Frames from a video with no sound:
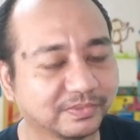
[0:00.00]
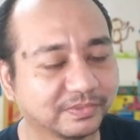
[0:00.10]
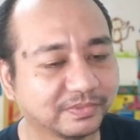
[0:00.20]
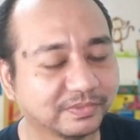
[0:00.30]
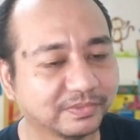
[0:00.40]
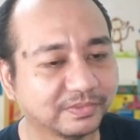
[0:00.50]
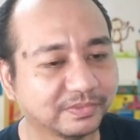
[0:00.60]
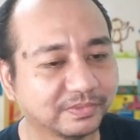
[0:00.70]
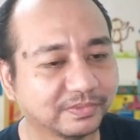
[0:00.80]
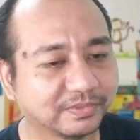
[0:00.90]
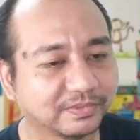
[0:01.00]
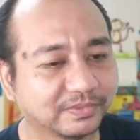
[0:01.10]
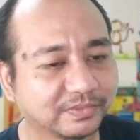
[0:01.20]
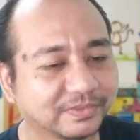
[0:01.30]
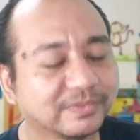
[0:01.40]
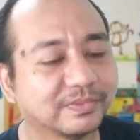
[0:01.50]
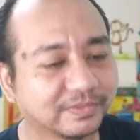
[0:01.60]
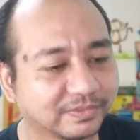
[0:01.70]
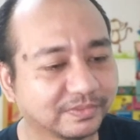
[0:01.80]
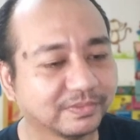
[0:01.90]

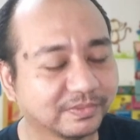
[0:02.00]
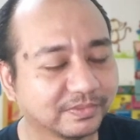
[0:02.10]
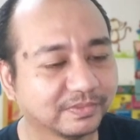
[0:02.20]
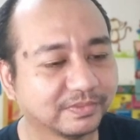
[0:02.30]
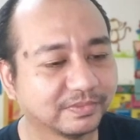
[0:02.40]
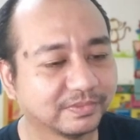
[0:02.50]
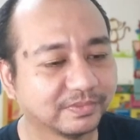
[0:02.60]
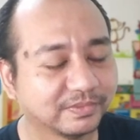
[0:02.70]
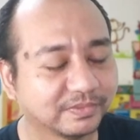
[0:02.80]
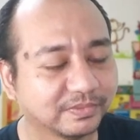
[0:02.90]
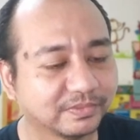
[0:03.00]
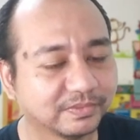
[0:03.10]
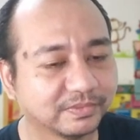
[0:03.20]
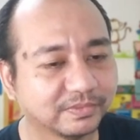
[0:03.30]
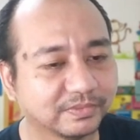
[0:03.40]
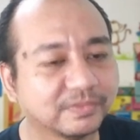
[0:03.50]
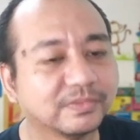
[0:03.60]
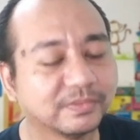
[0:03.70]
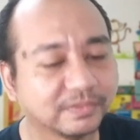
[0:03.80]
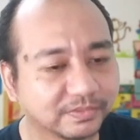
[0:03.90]

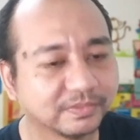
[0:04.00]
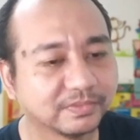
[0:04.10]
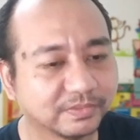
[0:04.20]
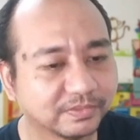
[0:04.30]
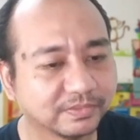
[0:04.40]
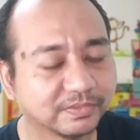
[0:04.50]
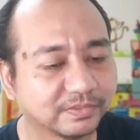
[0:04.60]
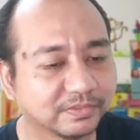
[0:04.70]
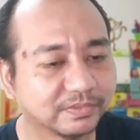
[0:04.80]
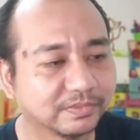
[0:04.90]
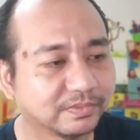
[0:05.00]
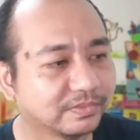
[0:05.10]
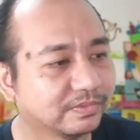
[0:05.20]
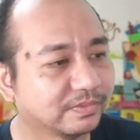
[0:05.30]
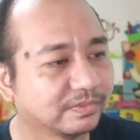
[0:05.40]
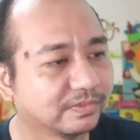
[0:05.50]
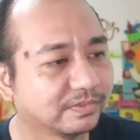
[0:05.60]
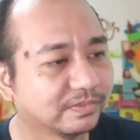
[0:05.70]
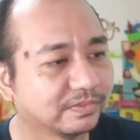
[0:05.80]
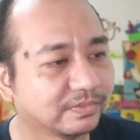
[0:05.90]

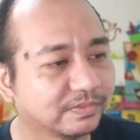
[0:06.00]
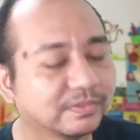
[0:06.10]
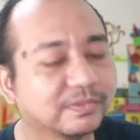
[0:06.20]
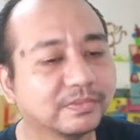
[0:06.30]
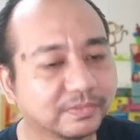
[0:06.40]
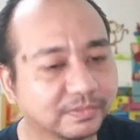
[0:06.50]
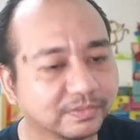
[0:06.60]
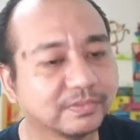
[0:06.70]
(not speaking)